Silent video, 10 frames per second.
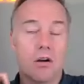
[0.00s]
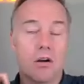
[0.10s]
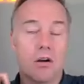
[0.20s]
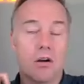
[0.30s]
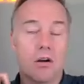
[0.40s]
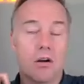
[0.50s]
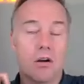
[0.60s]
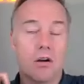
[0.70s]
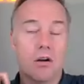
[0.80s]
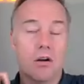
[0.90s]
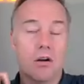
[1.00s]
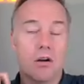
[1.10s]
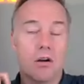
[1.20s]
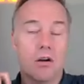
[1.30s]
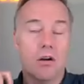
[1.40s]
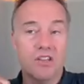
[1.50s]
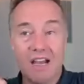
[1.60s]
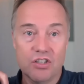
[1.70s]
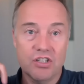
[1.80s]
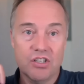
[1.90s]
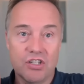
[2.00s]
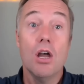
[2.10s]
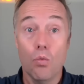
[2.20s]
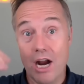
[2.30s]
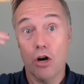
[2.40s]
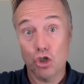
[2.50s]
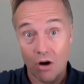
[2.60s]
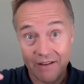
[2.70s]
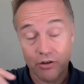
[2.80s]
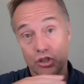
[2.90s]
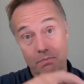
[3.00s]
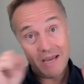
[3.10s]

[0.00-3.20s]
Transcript: in San Francisco, where the drivers could pick something up